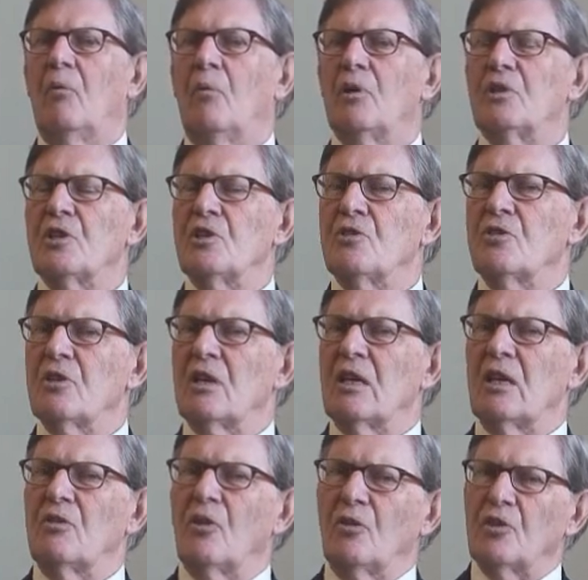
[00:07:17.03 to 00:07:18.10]
which is
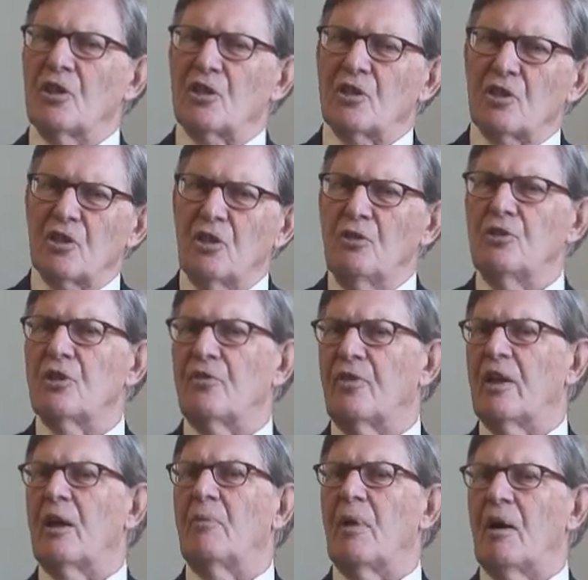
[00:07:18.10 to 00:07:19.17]
not
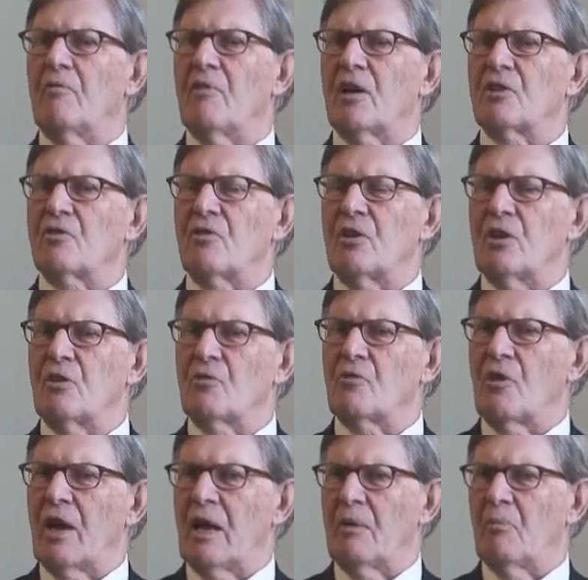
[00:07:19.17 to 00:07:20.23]
exclusively about Russia and
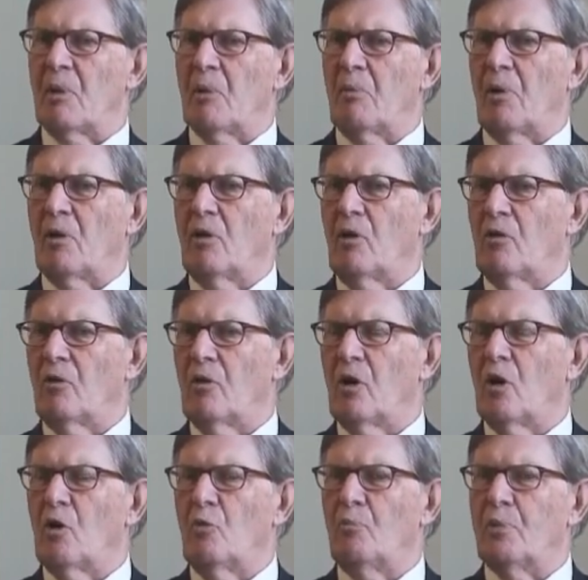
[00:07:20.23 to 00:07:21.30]
Ukraine, but about the
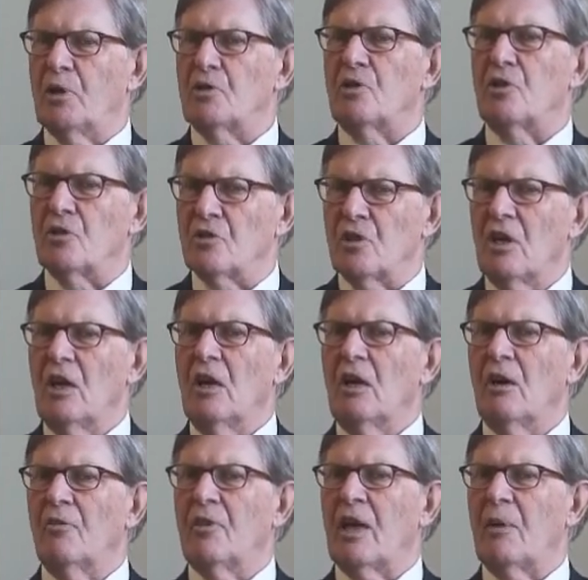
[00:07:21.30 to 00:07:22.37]
whole business
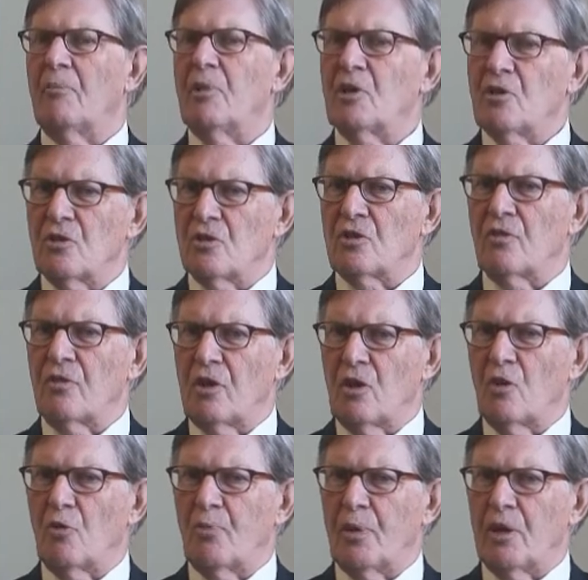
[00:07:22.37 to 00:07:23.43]
of the ambitions of the
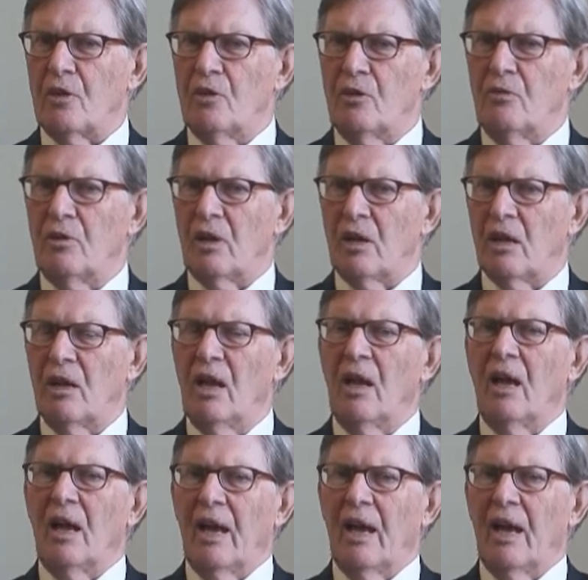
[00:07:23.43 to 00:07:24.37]
European Union,